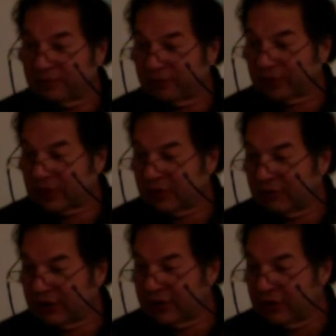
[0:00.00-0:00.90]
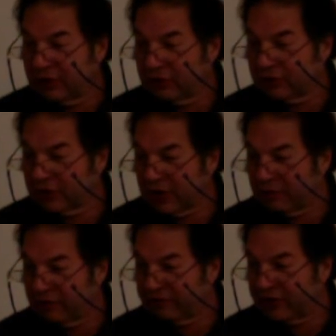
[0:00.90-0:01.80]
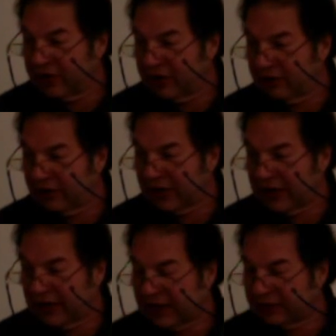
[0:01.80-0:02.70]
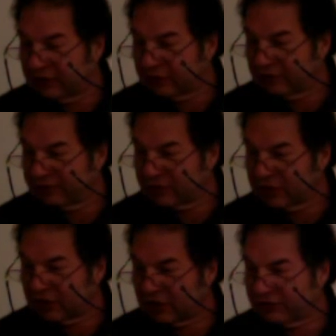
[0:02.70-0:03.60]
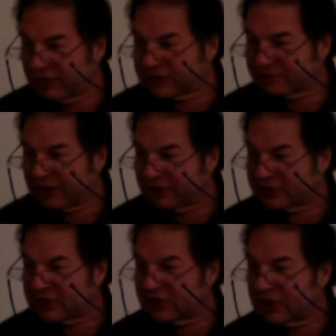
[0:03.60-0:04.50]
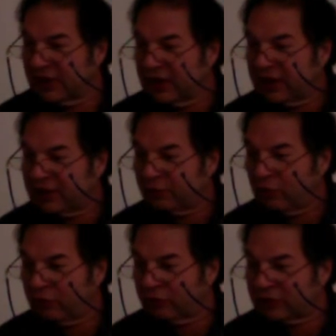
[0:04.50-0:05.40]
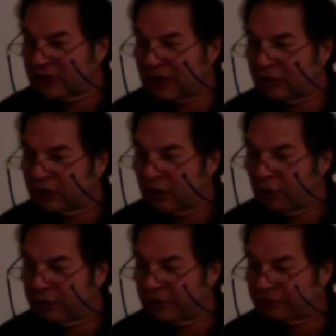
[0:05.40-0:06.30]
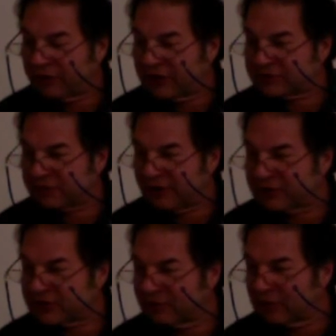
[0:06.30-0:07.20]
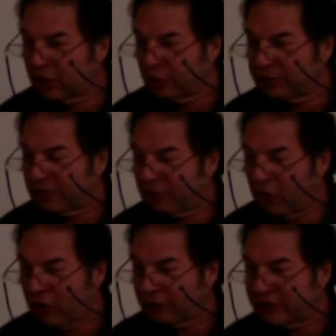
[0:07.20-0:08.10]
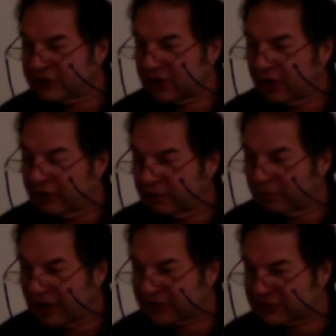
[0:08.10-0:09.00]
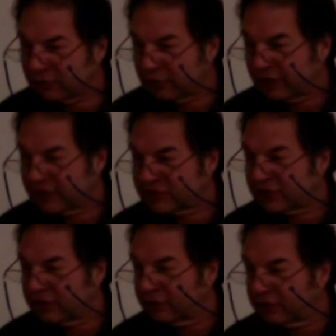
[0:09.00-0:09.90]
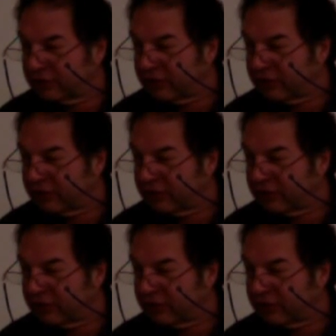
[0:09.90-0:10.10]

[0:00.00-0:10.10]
All right. You can come over here, and if you click on transparency, it won't not only open up transparency, but it'll open up all these other possible things that you can do.